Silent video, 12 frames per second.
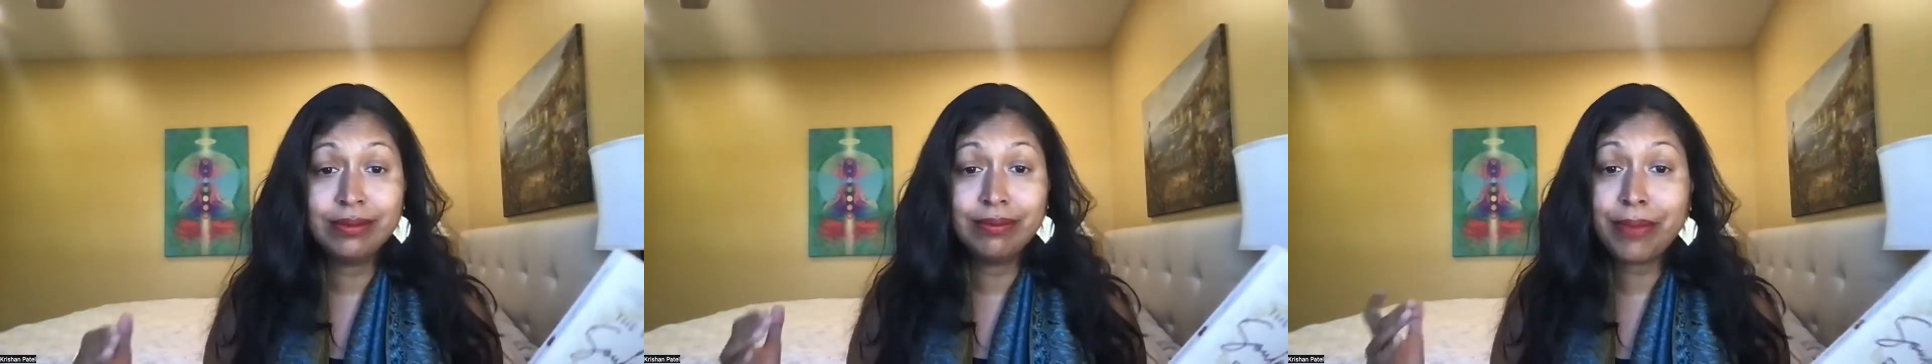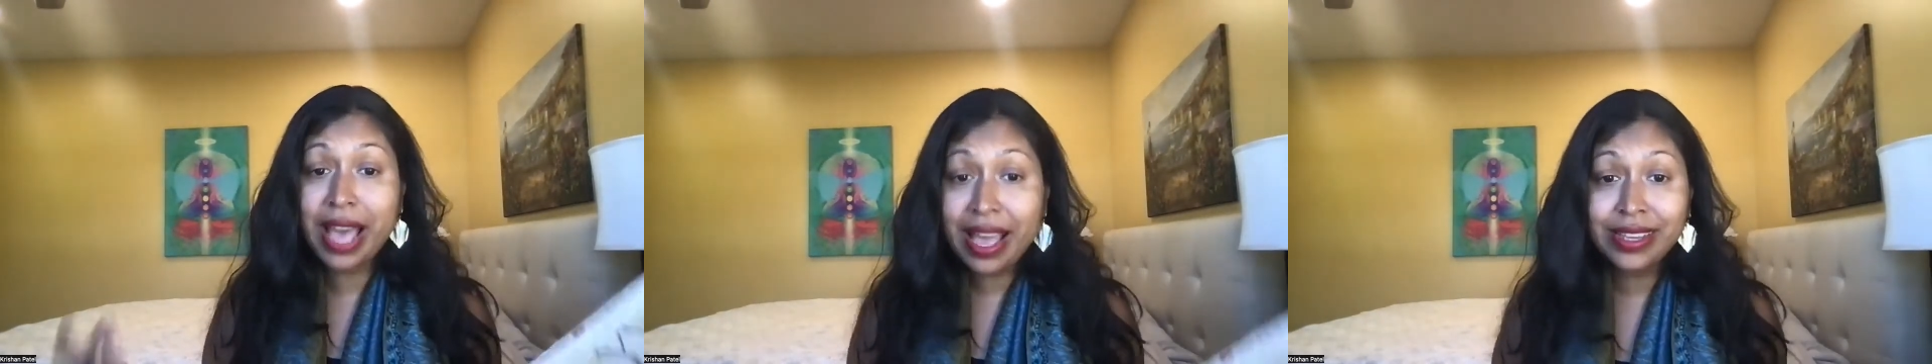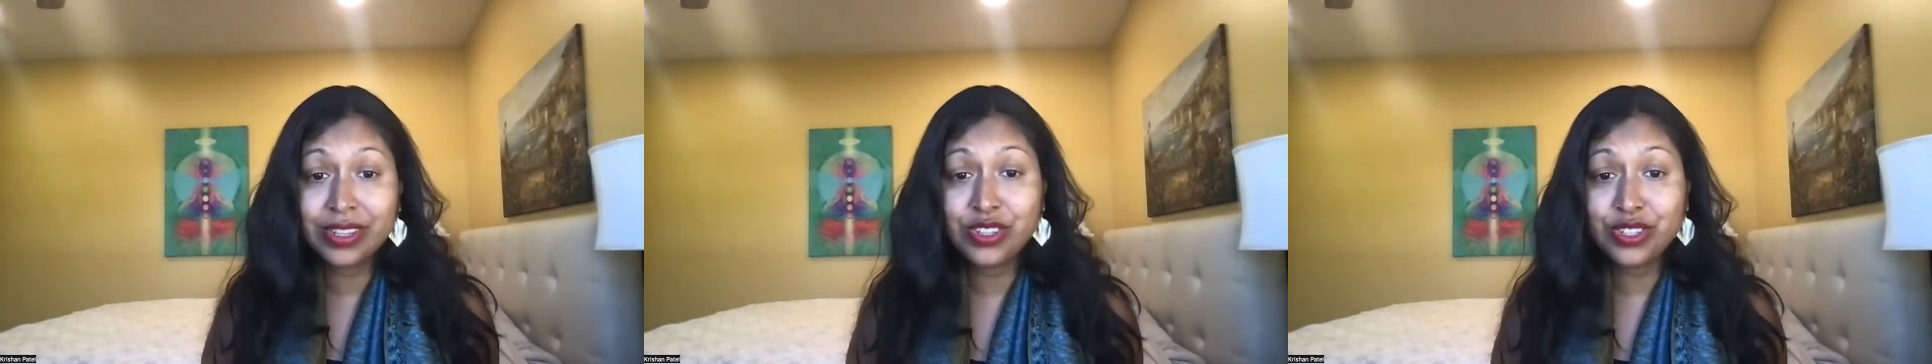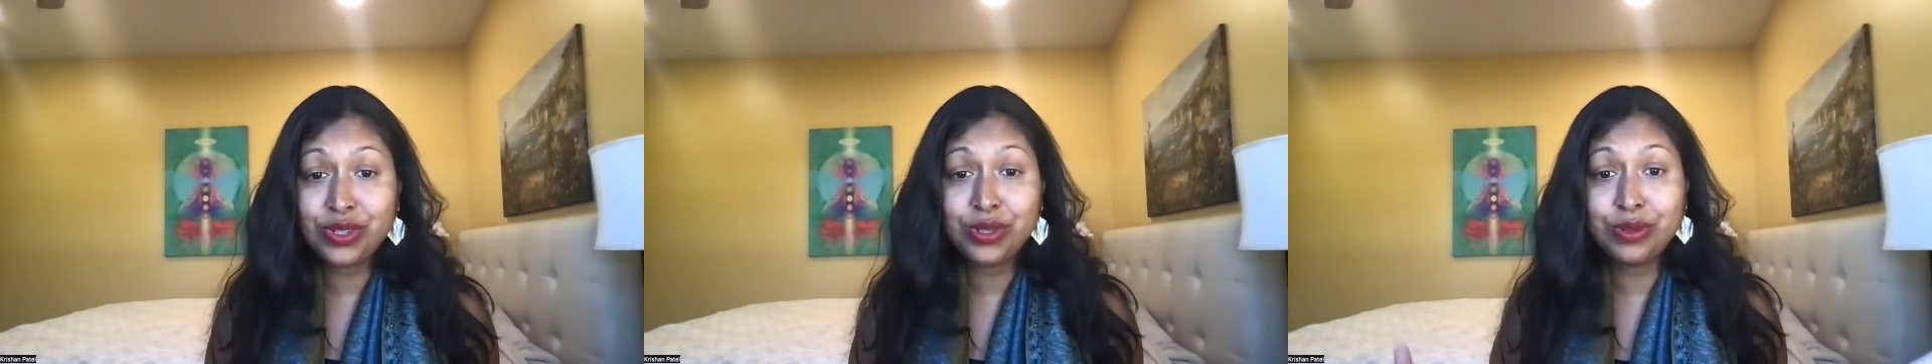
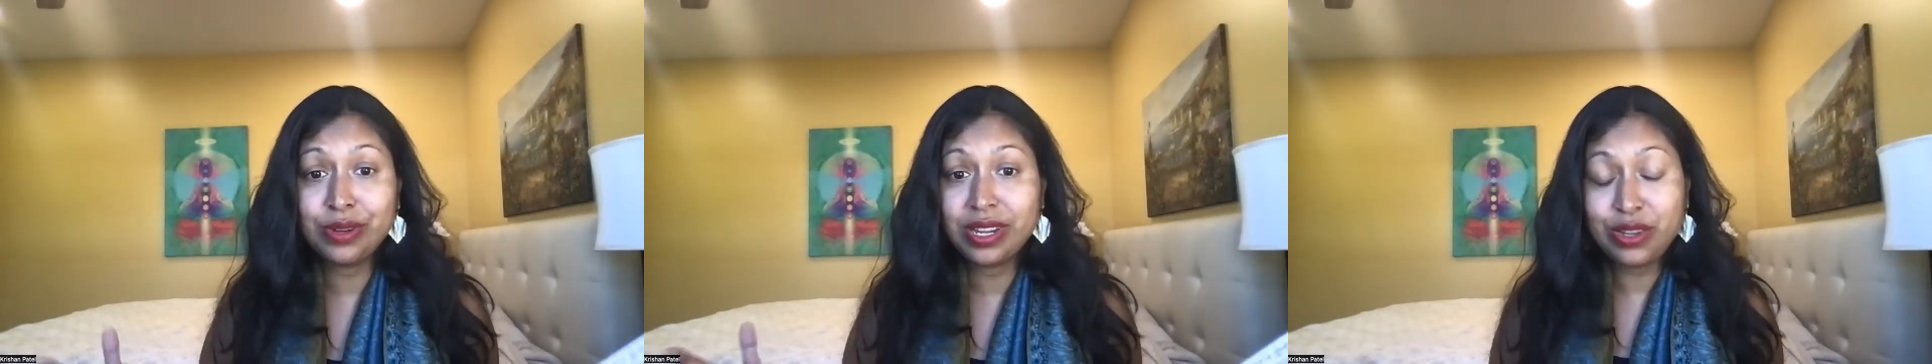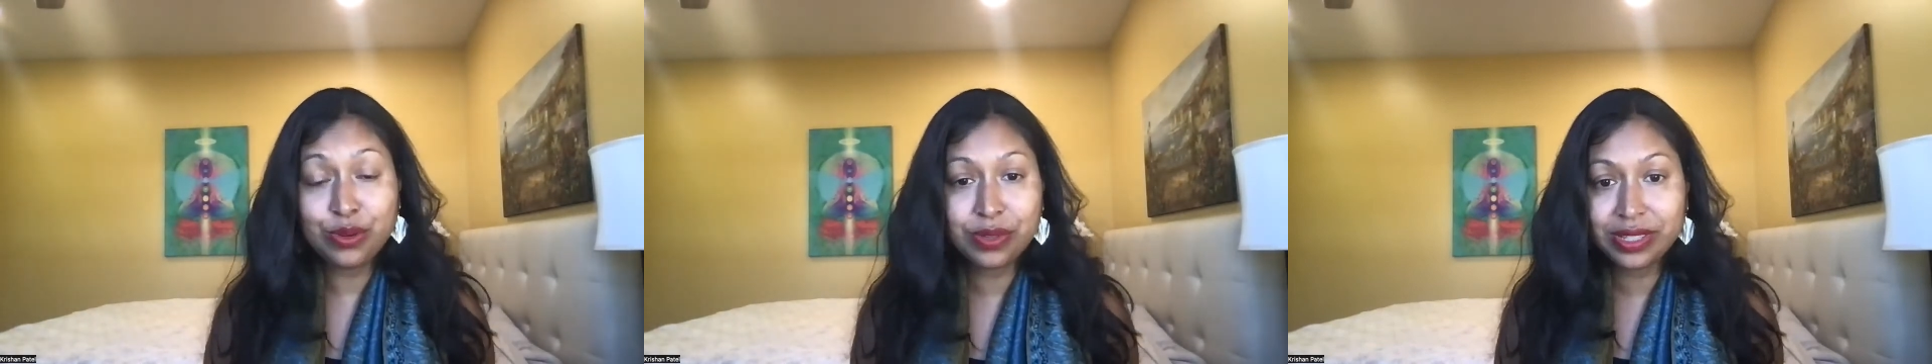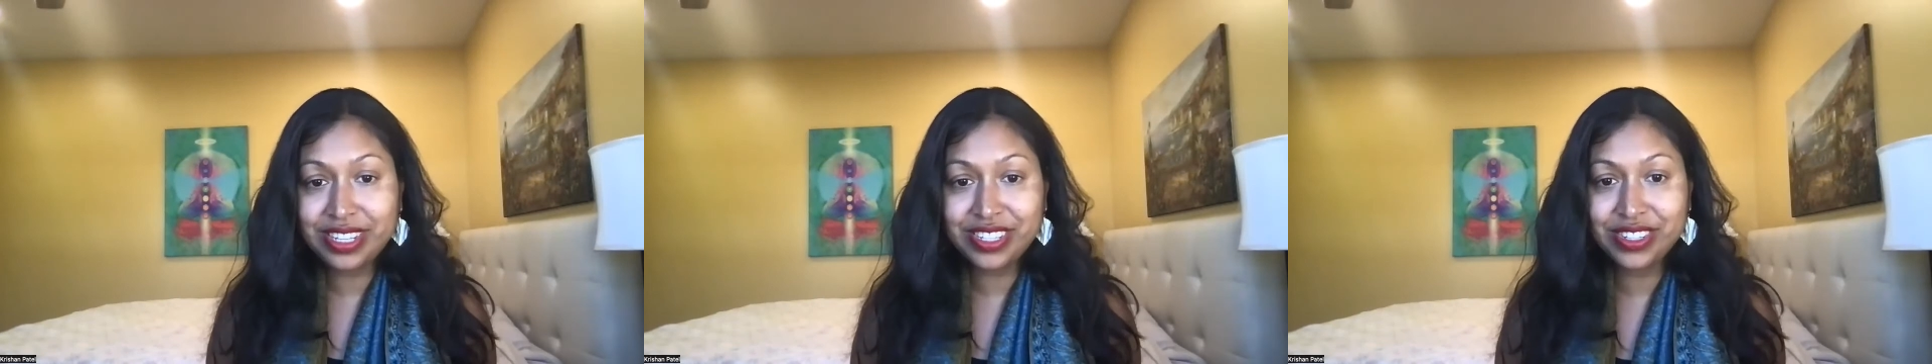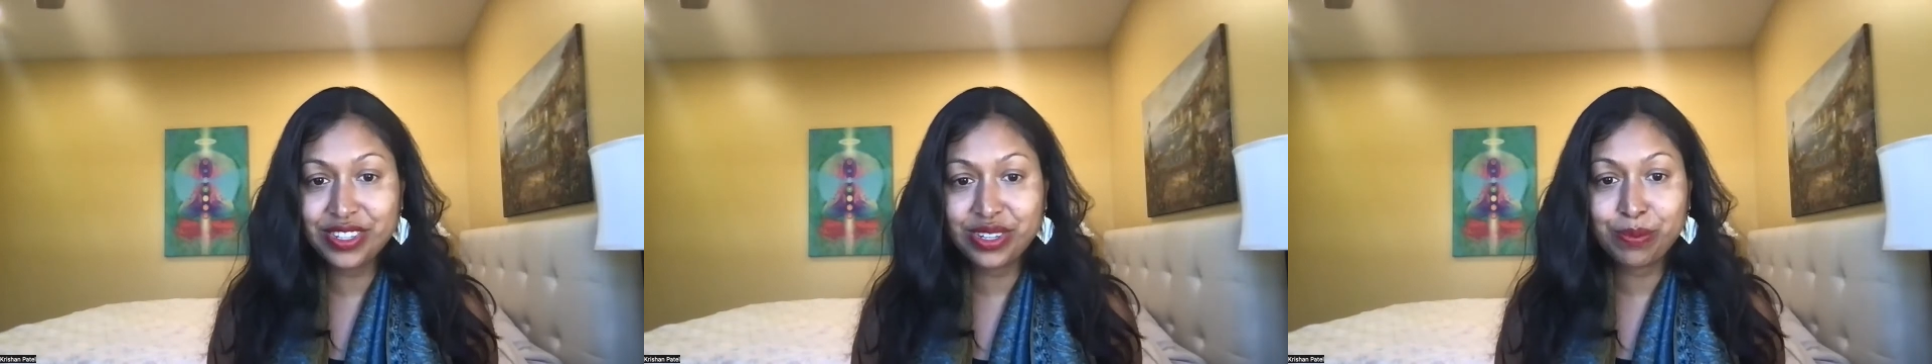baggage to a new
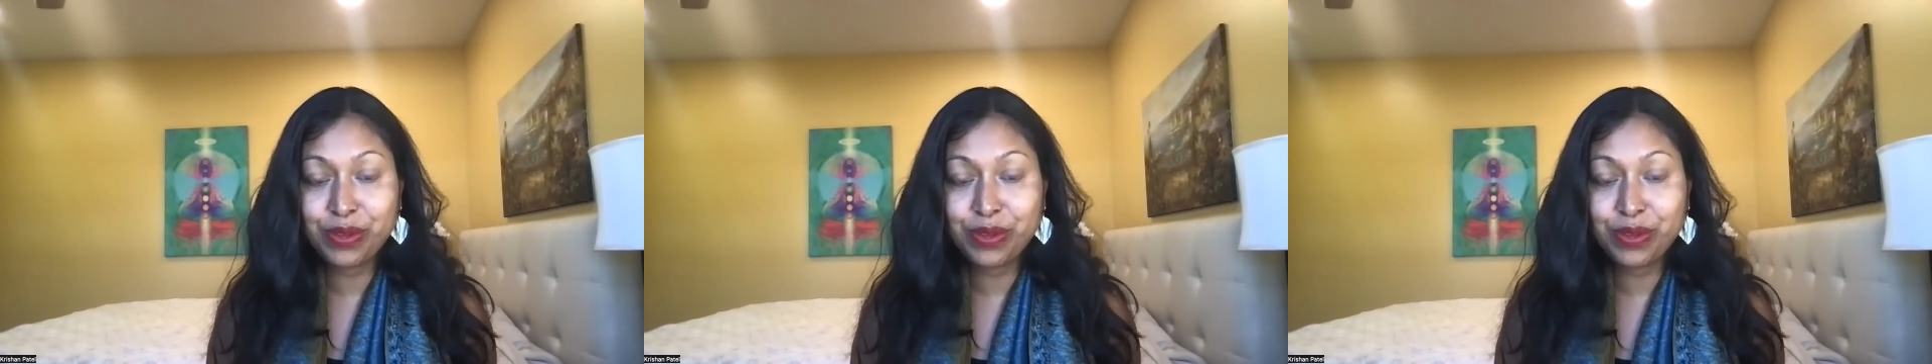relationship.